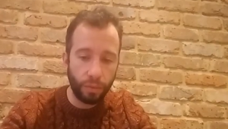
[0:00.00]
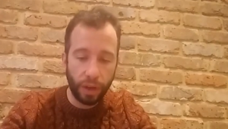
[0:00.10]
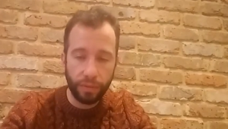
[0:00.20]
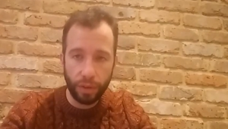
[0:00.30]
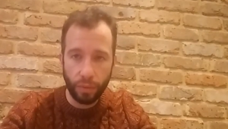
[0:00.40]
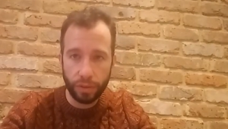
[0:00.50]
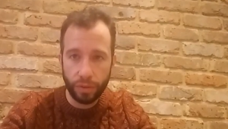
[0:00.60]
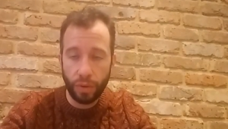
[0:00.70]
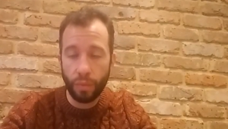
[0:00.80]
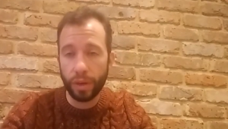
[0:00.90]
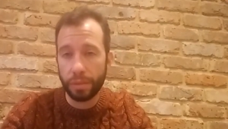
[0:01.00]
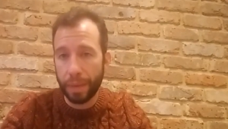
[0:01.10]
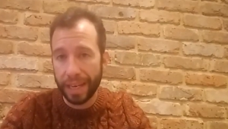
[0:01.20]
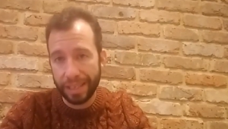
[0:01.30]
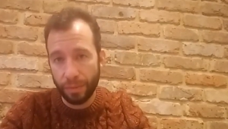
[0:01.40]
whatever you want to do, what
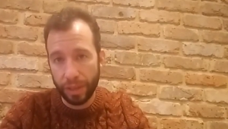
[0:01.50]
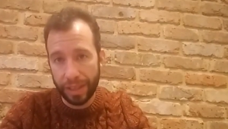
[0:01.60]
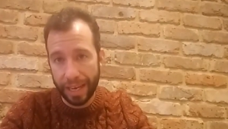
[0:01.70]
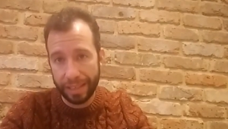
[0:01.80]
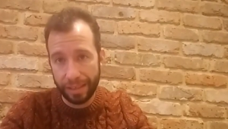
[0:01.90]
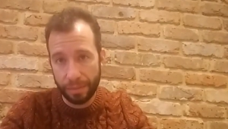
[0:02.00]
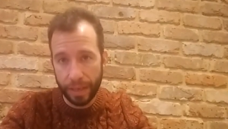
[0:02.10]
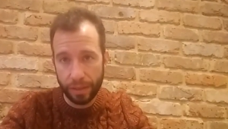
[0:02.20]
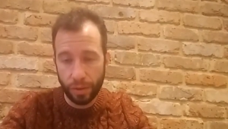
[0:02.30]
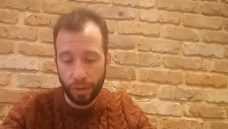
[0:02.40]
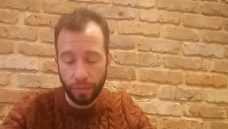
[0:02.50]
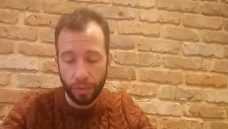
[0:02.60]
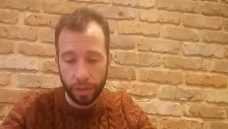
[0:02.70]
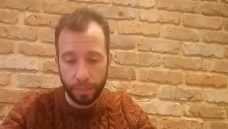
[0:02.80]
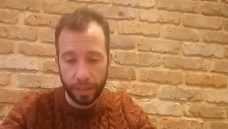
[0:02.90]
best, what test is best to you
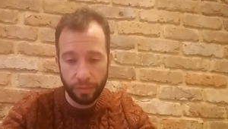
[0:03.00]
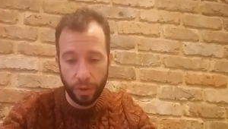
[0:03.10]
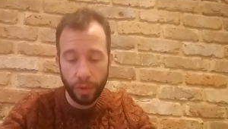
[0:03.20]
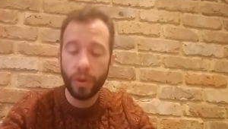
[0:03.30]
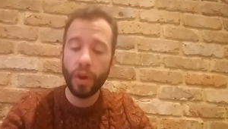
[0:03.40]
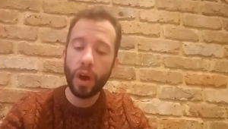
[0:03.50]
is best for you.